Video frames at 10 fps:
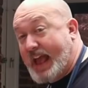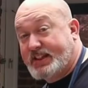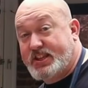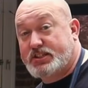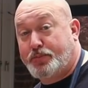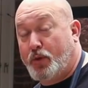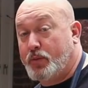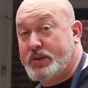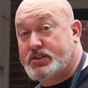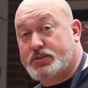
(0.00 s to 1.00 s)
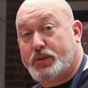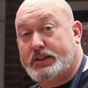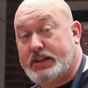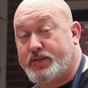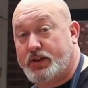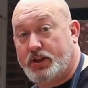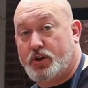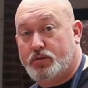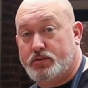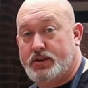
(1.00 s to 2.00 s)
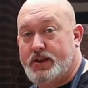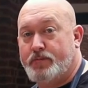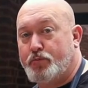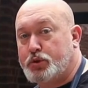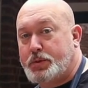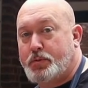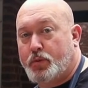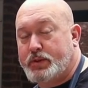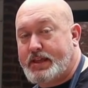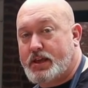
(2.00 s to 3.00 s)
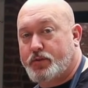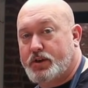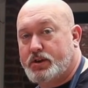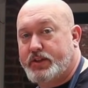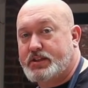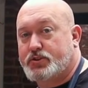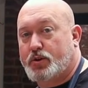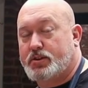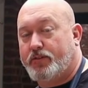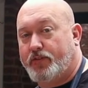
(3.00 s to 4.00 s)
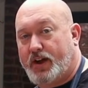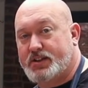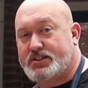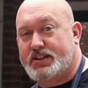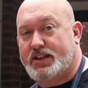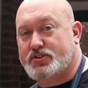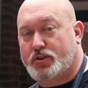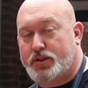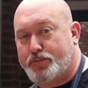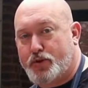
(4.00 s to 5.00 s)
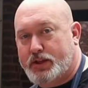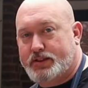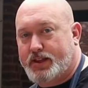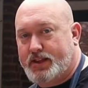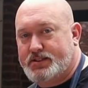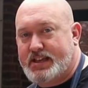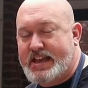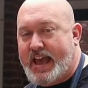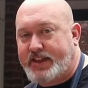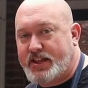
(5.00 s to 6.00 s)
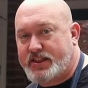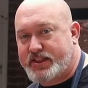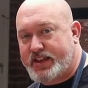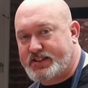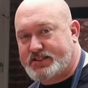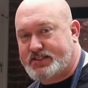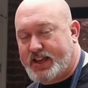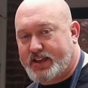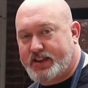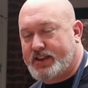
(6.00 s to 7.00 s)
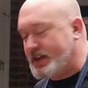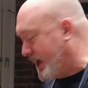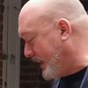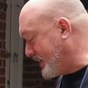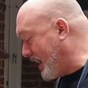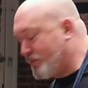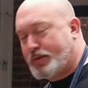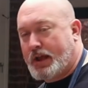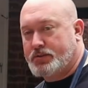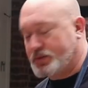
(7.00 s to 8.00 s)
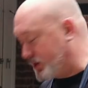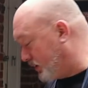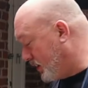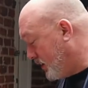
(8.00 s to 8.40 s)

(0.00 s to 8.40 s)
at this point we just want to leave it alone. Most people, when they grill, they start to fuss and they start to poke at things, and then things stick and they have problems with it.